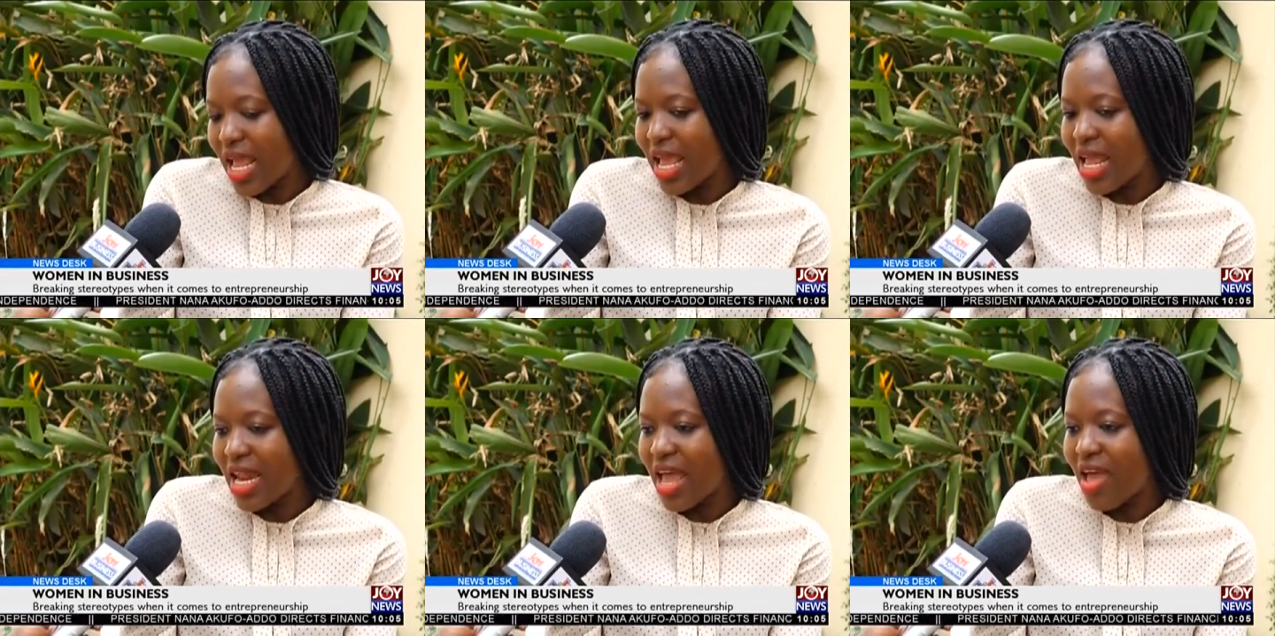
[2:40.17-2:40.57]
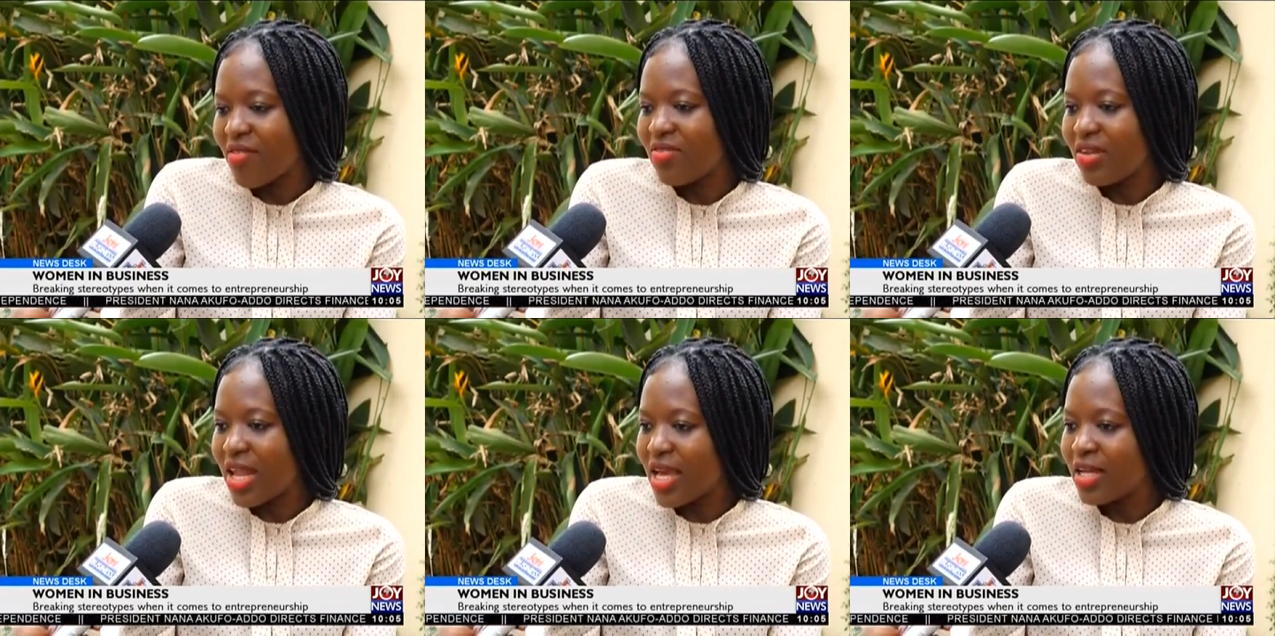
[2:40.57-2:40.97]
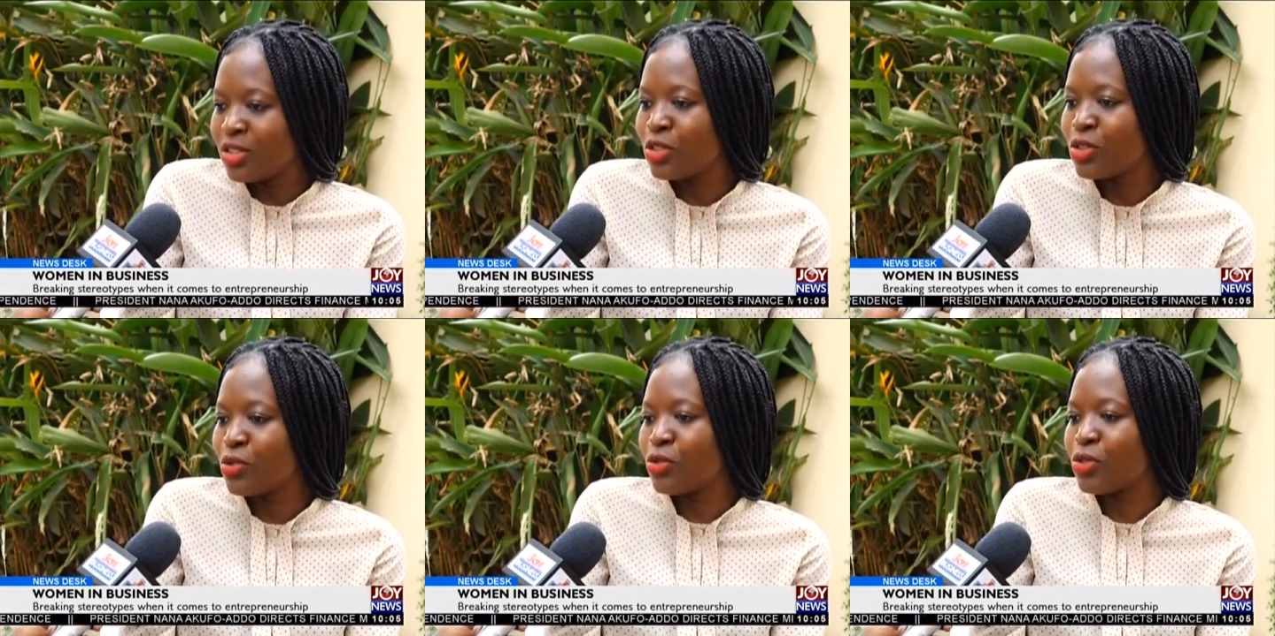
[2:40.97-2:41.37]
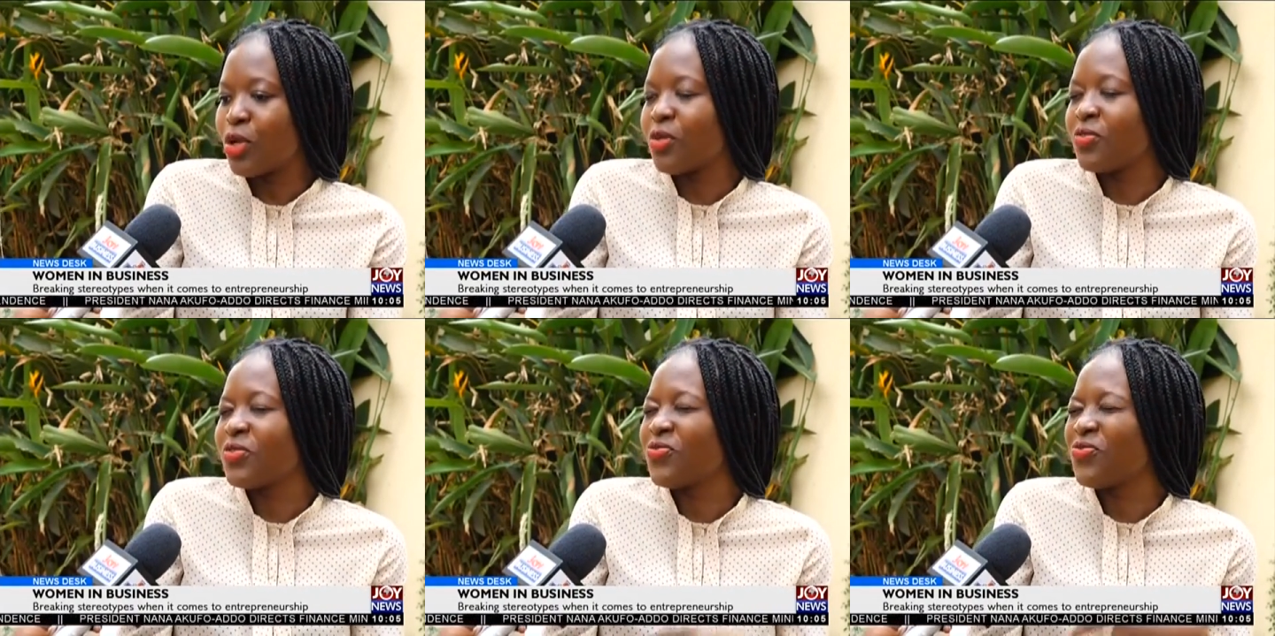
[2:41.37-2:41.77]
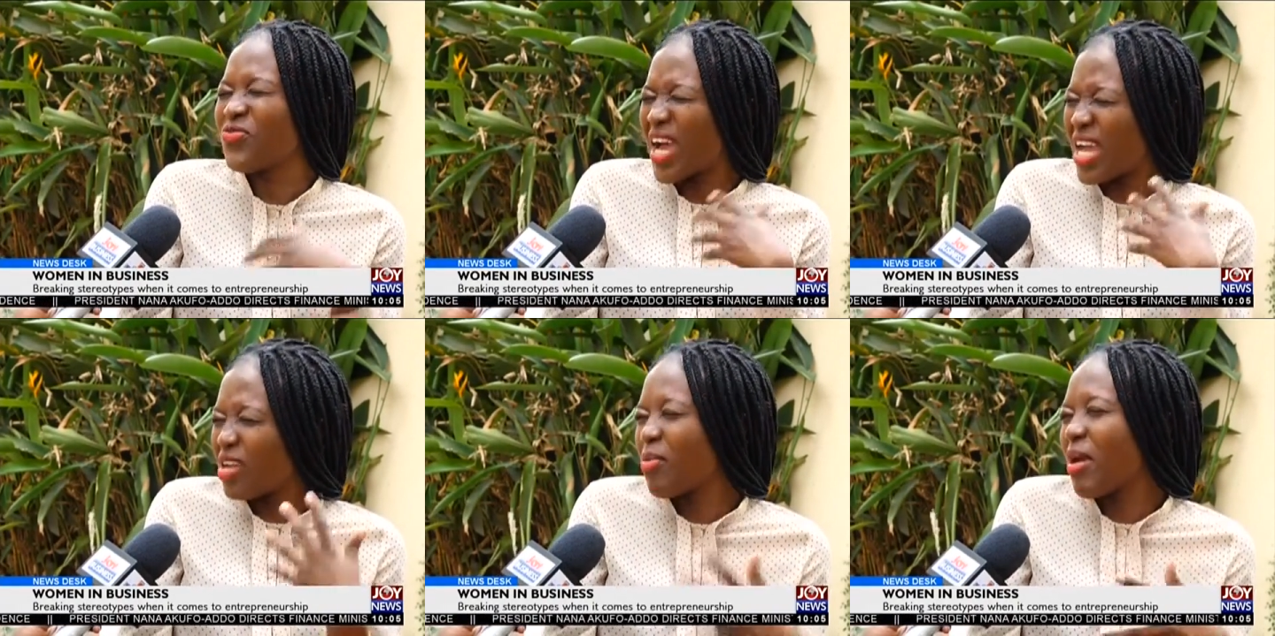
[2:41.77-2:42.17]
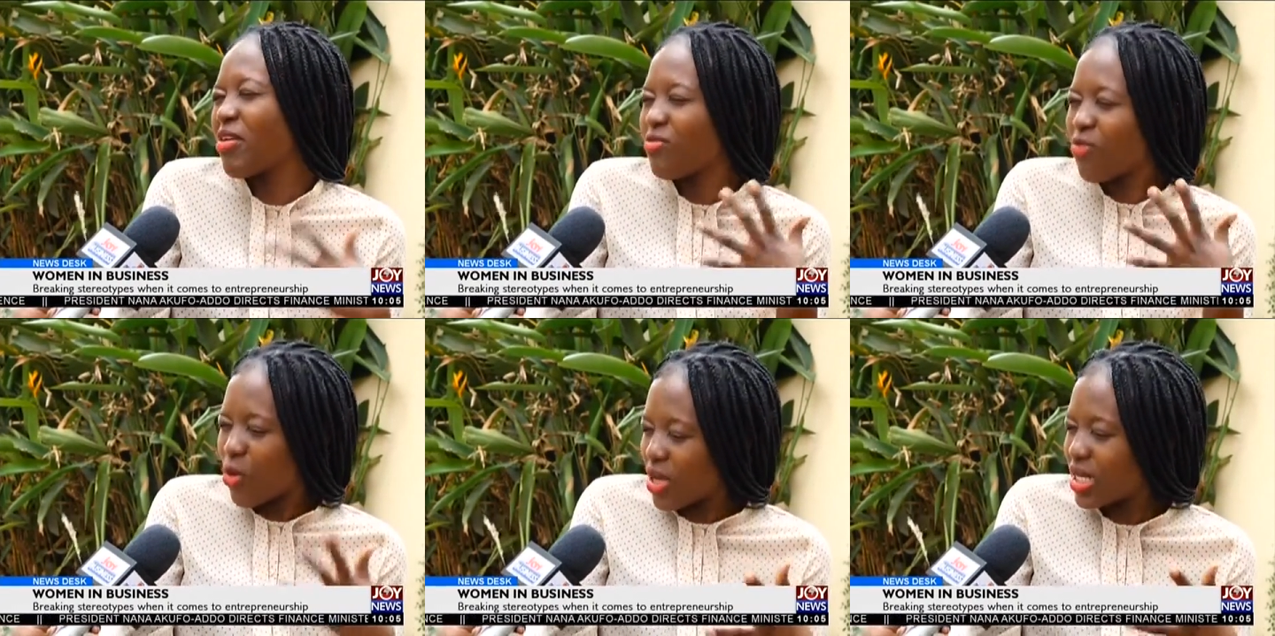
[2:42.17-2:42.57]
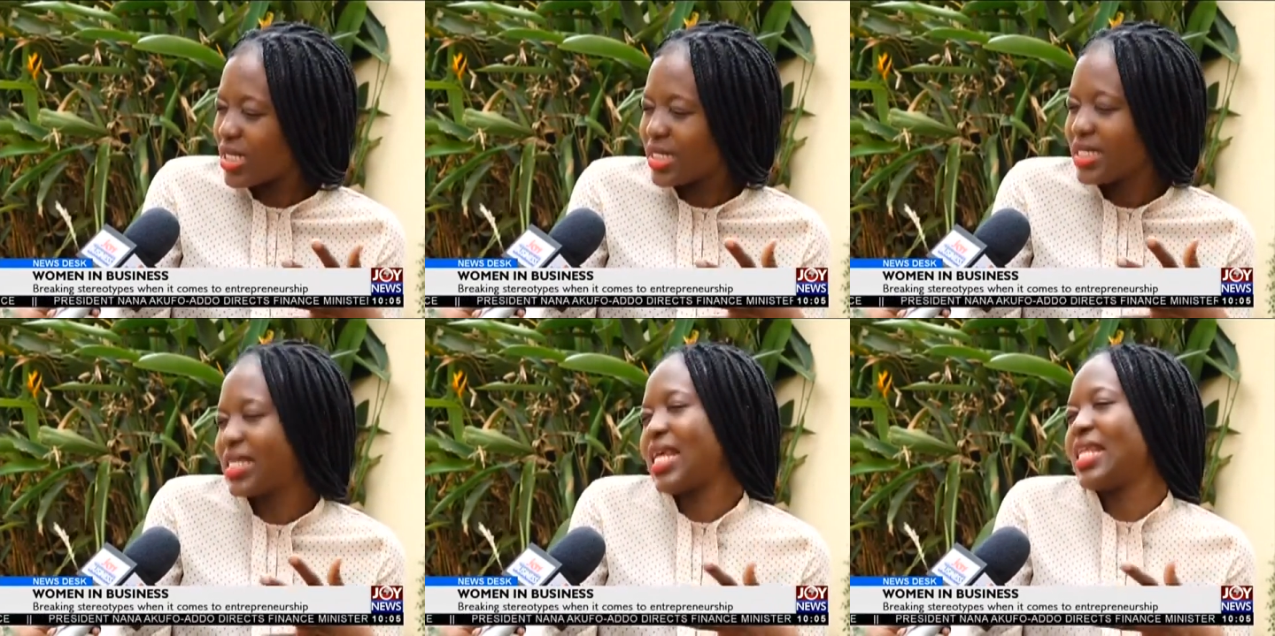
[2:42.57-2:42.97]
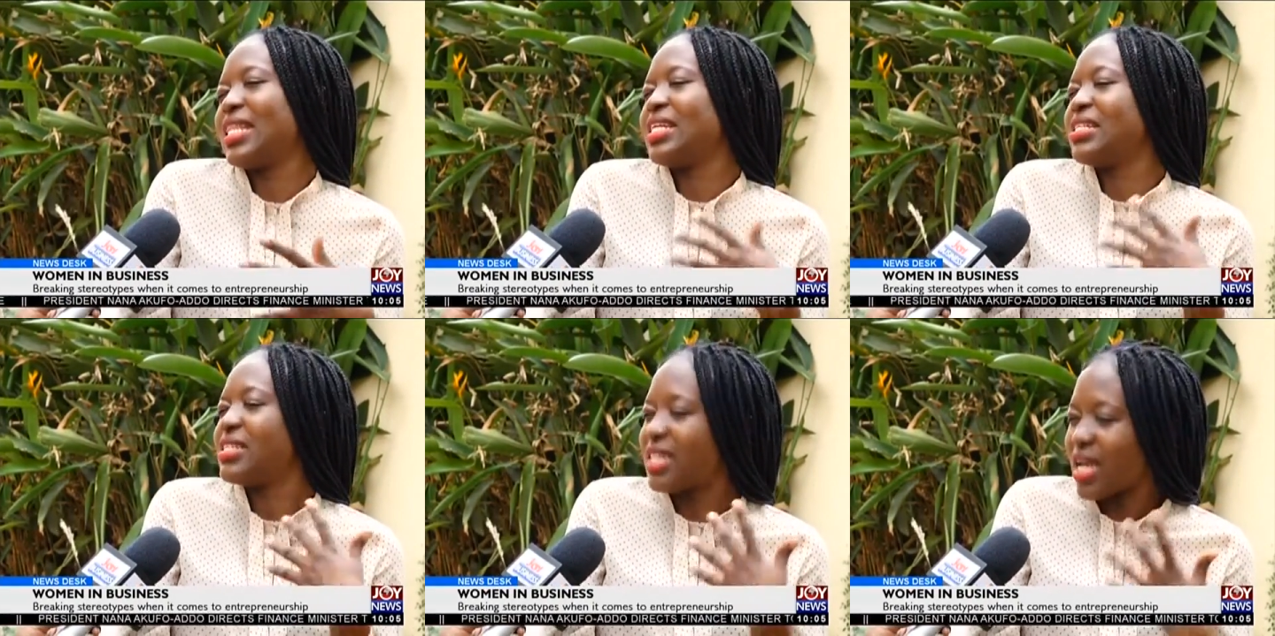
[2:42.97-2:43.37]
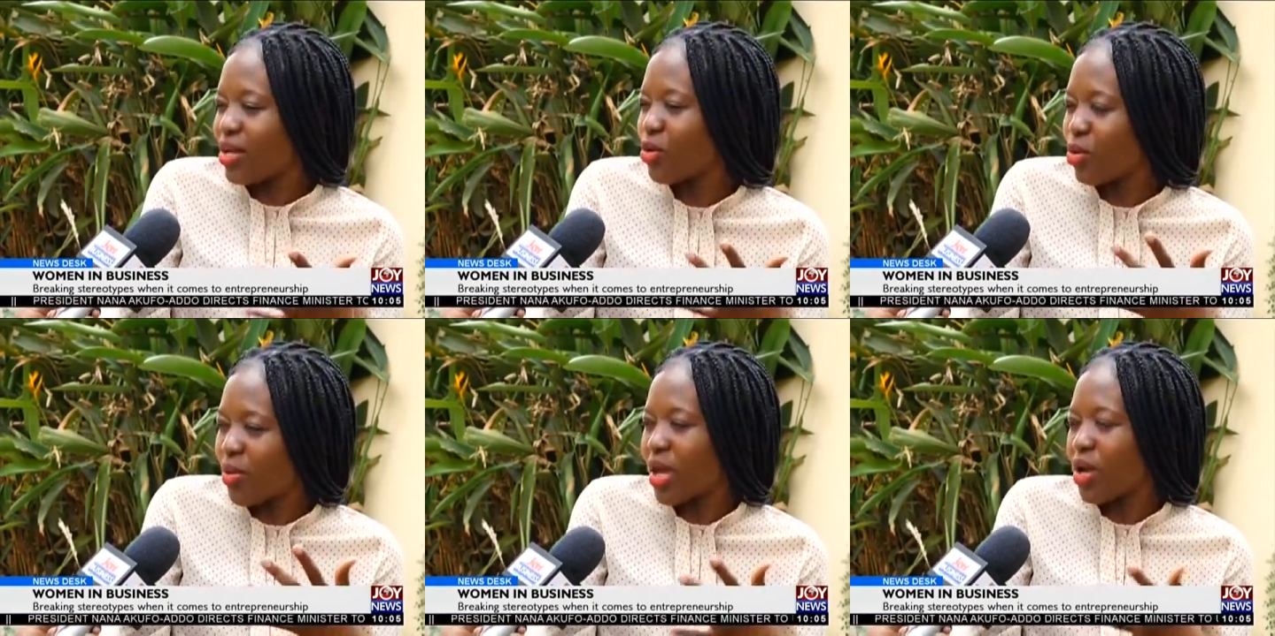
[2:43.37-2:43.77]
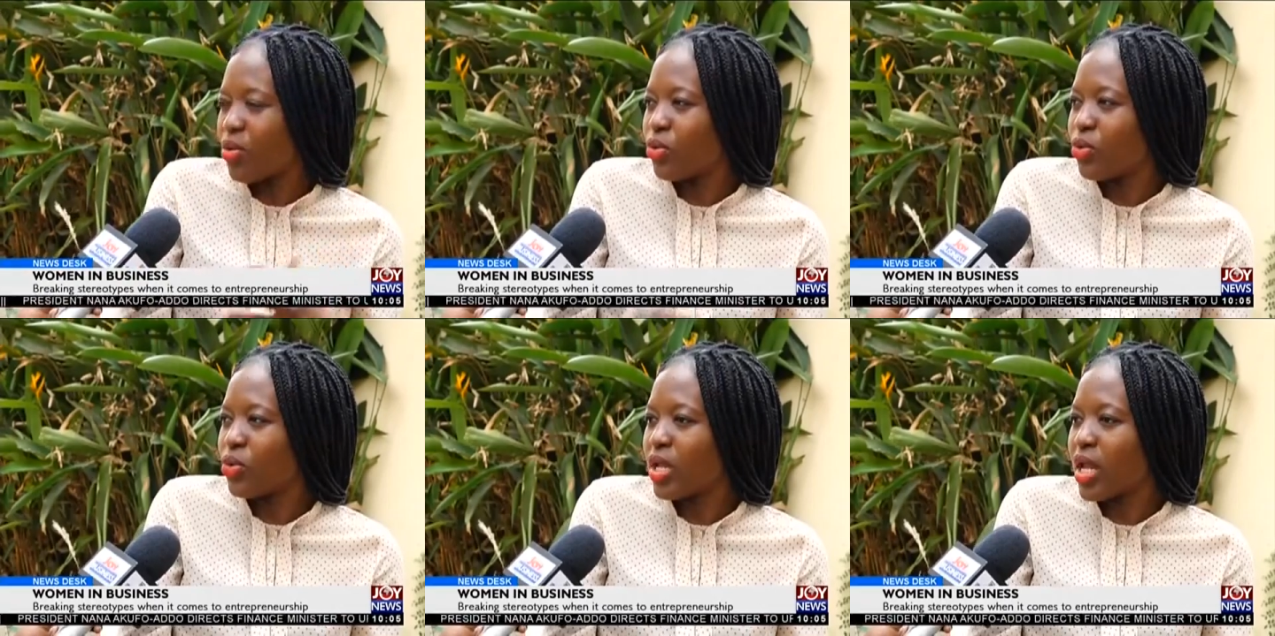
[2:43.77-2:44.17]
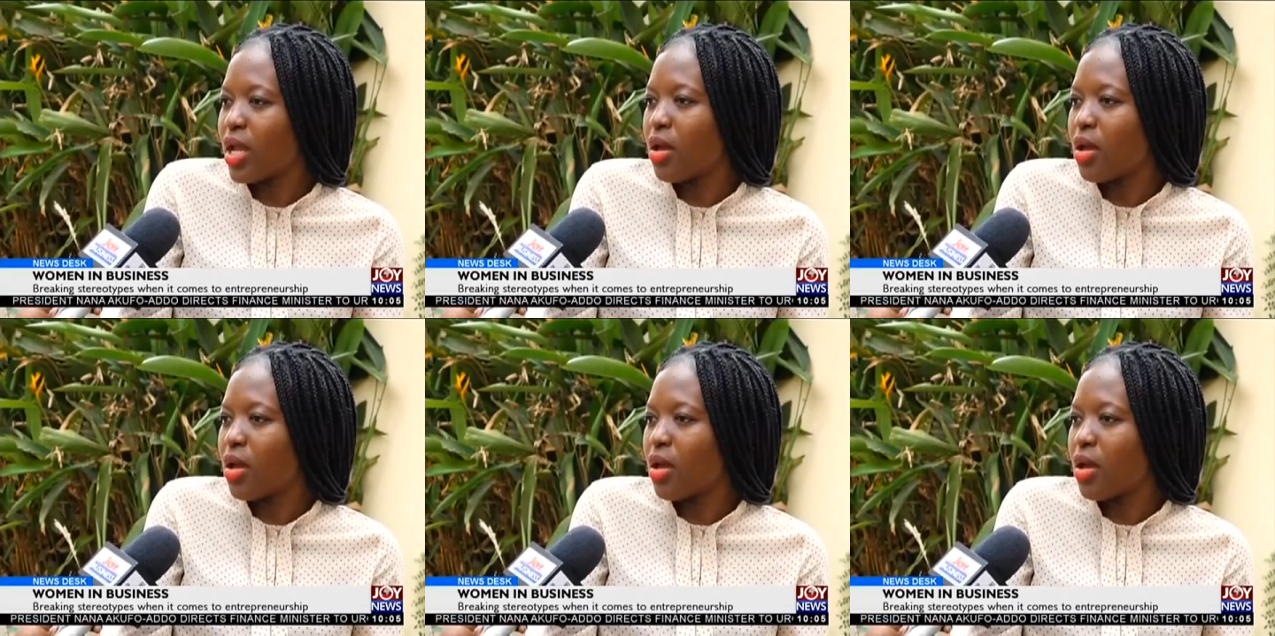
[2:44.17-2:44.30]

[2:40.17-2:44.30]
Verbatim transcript: and I have learned to sort of find my voice and then stand on my own.